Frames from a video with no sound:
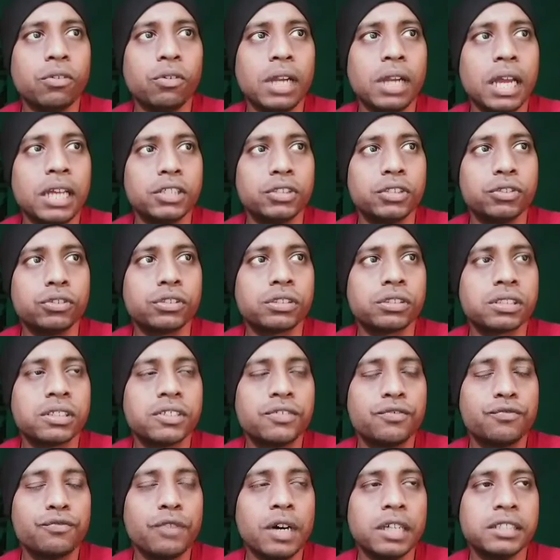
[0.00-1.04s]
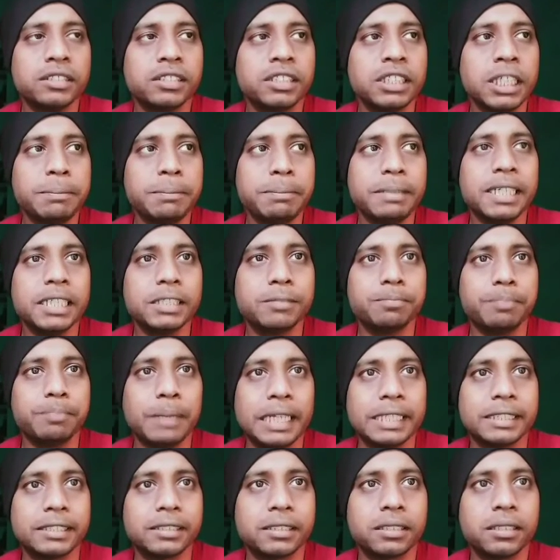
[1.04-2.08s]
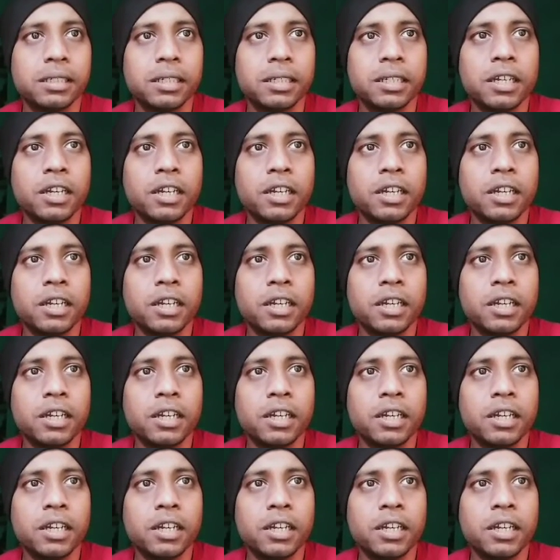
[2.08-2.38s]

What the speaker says: which Ola used was GPS based.